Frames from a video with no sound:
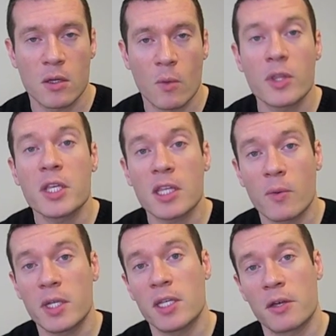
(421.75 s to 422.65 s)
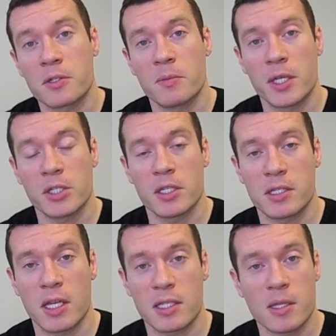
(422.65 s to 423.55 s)
One thing that Wendy also mentioned
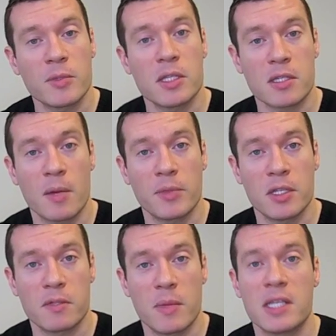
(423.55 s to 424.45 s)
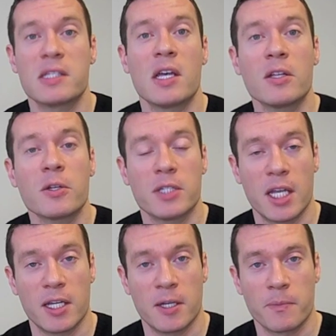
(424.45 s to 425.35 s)
is that some of these companies may sell your
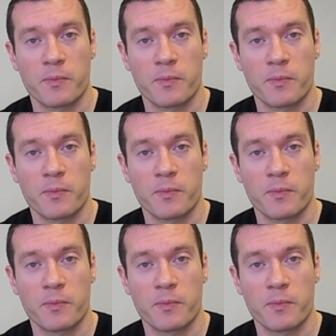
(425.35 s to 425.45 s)
data